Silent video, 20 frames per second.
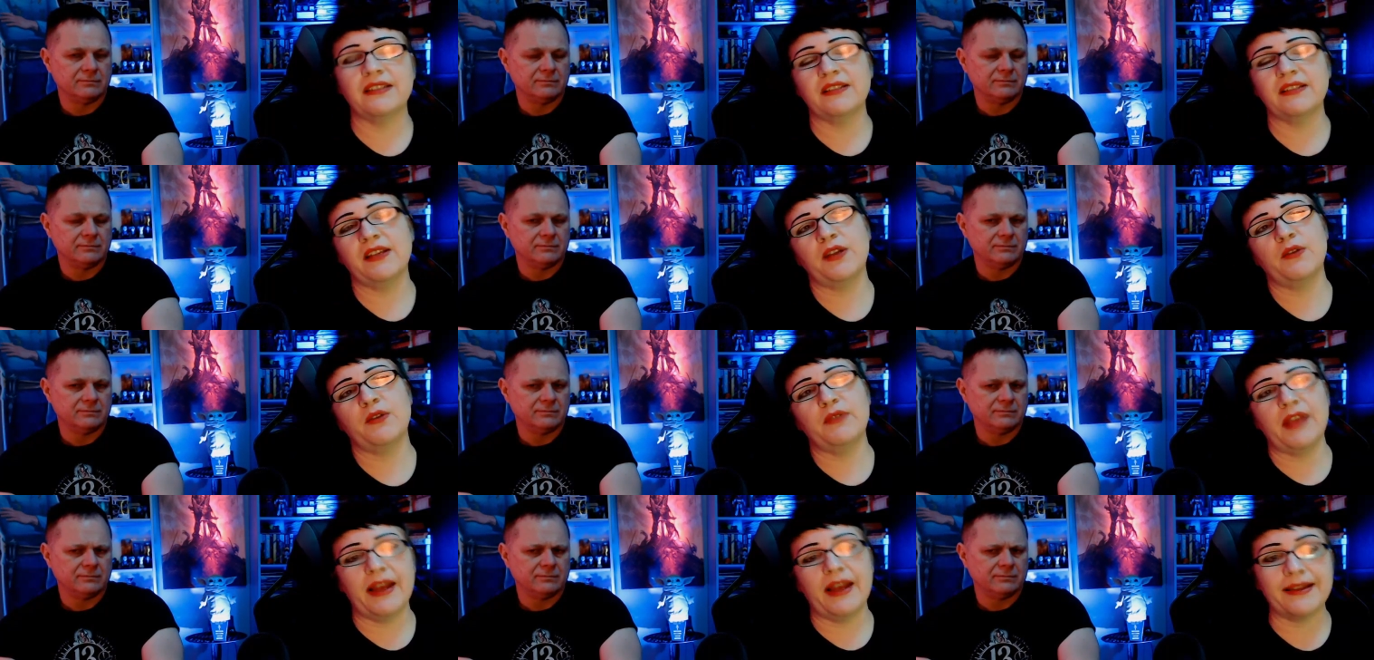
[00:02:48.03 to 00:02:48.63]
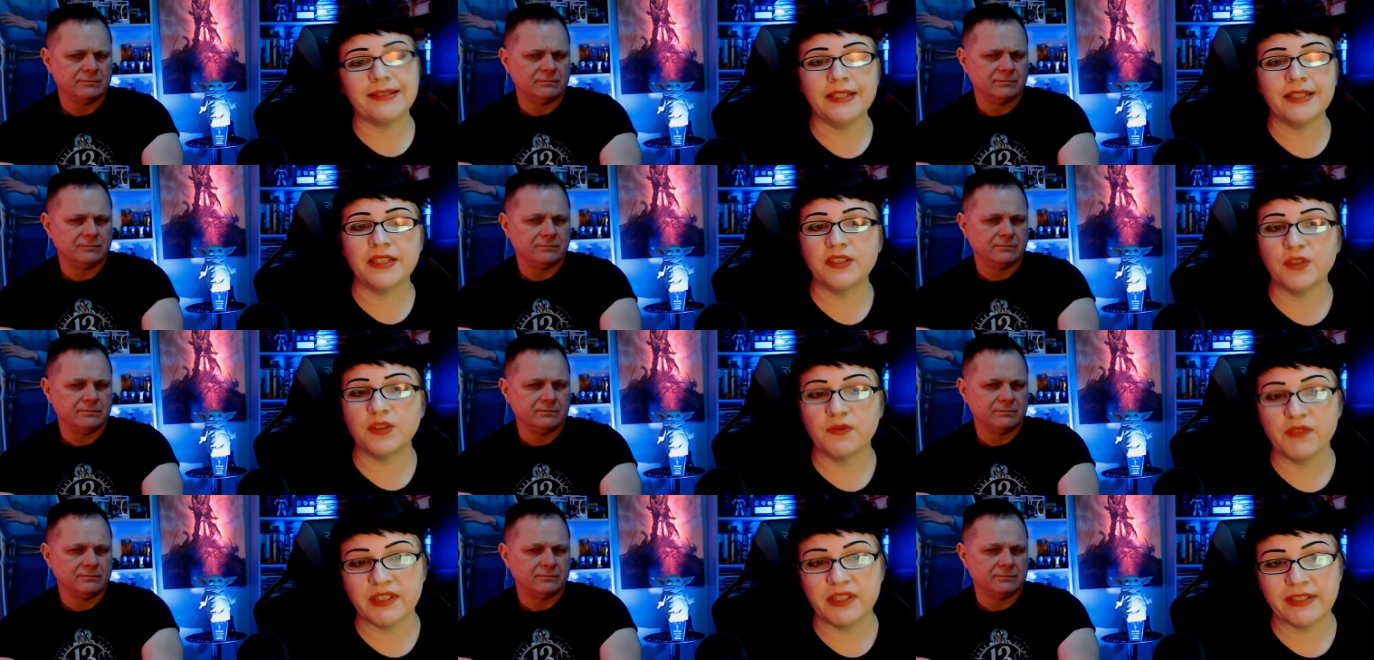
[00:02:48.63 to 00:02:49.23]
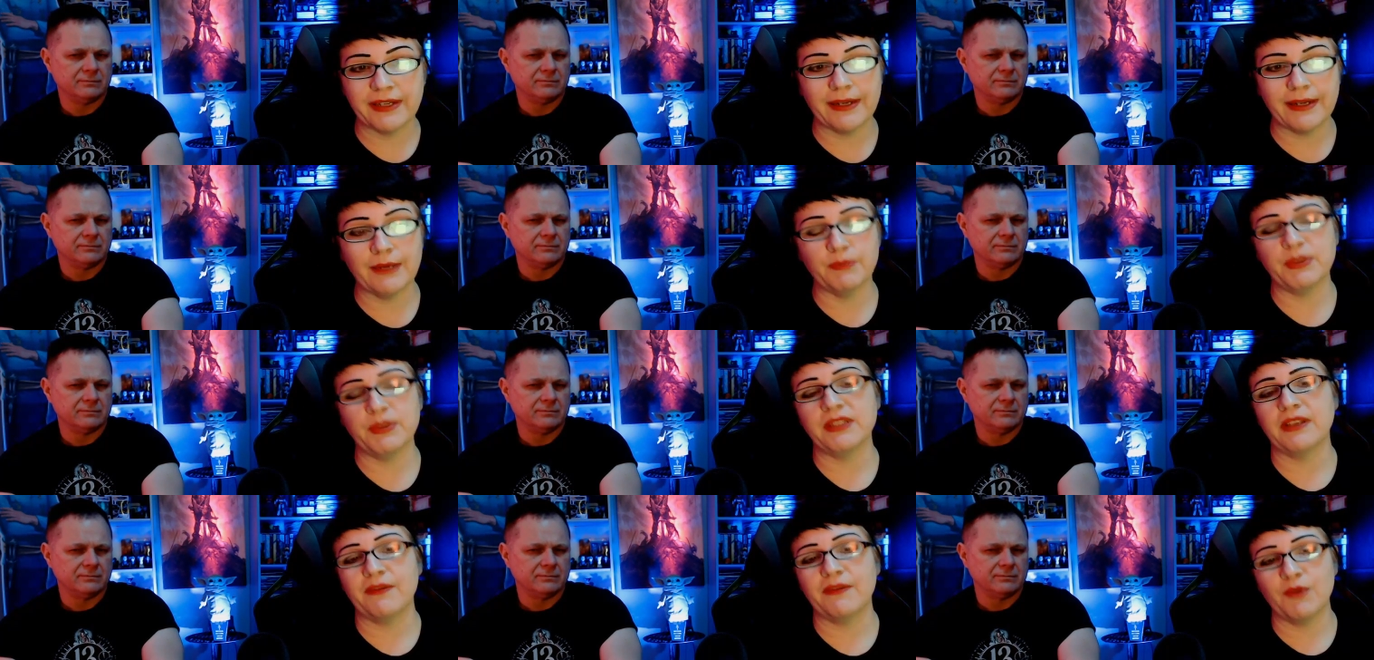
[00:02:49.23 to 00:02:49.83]
Speaker 1: It's like, oh, the acting is over the top.
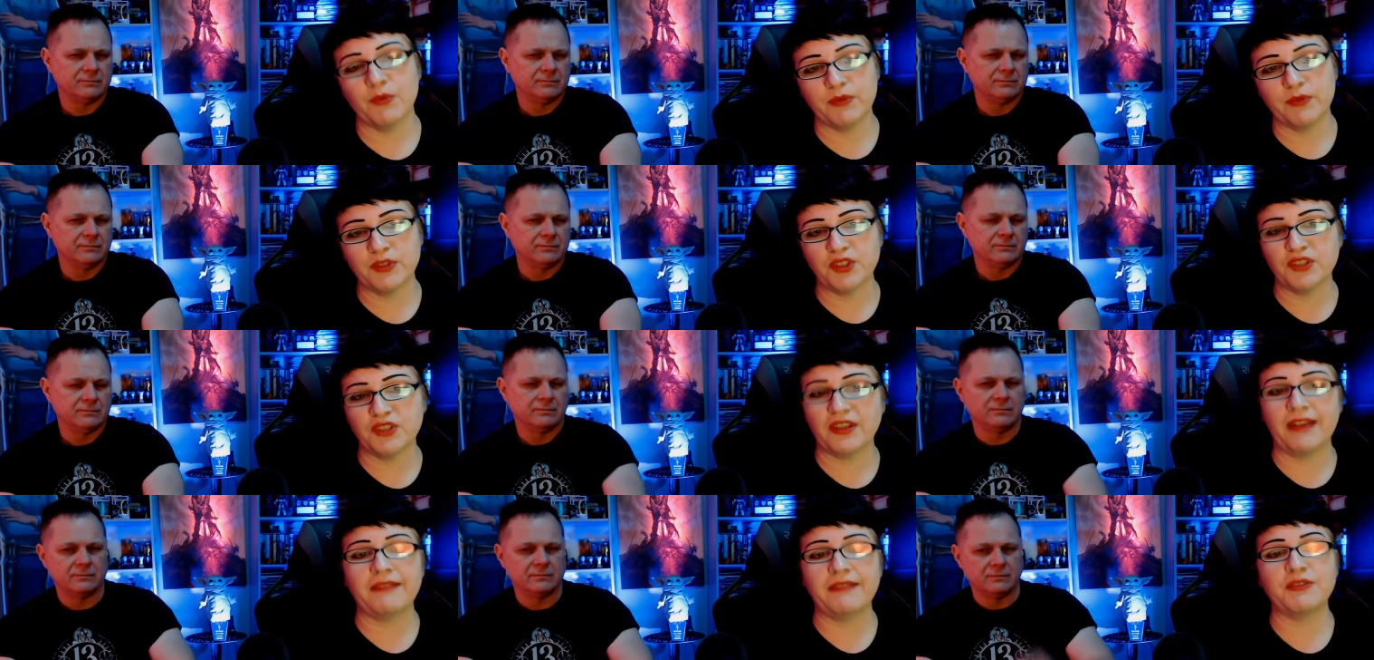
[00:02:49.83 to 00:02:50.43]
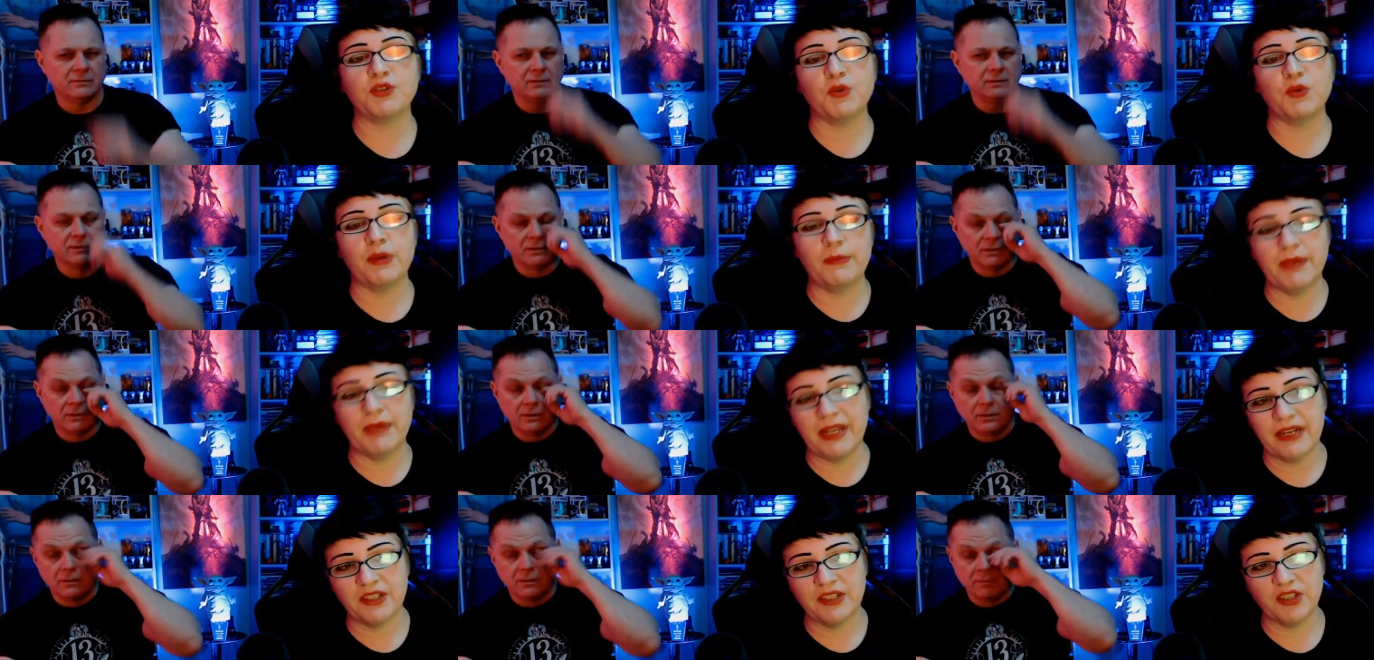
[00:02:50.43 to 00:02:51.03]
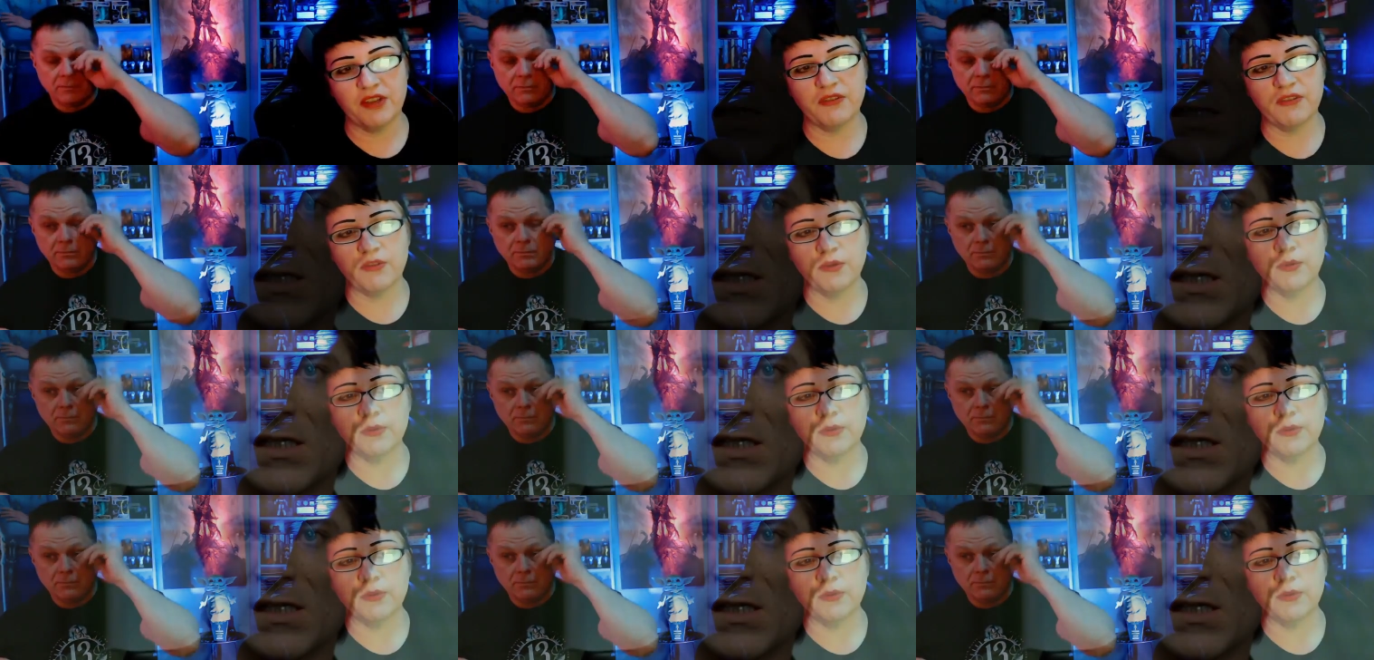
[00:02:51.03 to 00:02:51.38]
It's like everyone's just kind of screaming at each other the whole